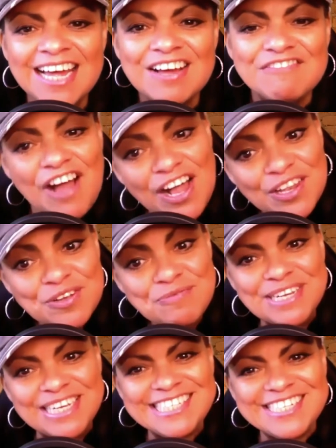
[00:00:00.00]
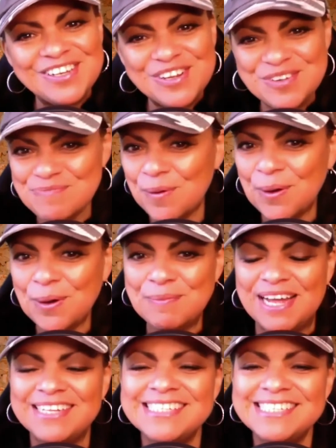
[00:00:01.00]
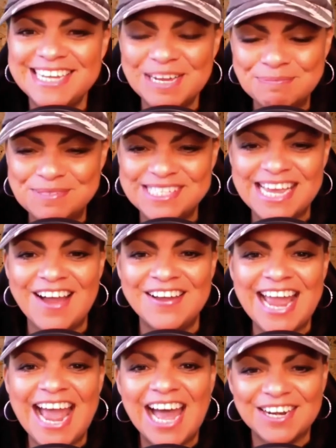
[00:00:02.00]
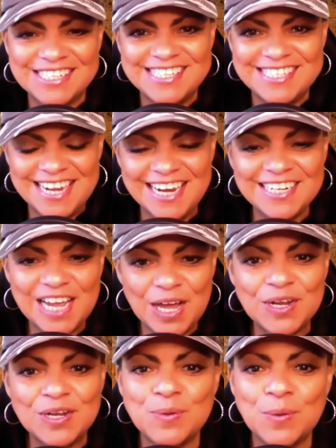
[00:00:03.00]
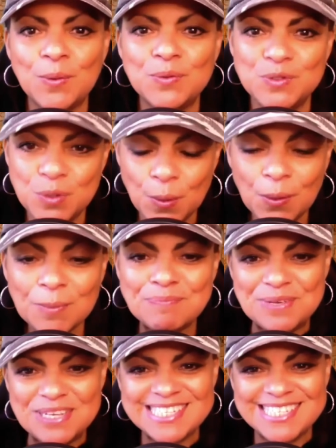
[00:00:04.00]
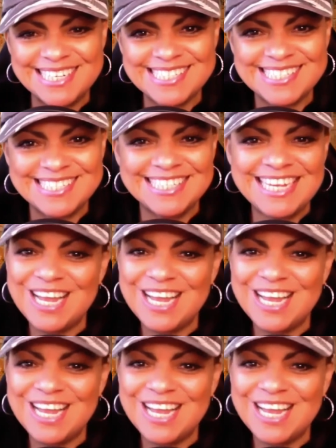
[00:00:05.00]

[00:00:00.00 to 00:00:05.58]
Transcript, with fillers: Follow me to learn more about tips on how to stand out and grow your business.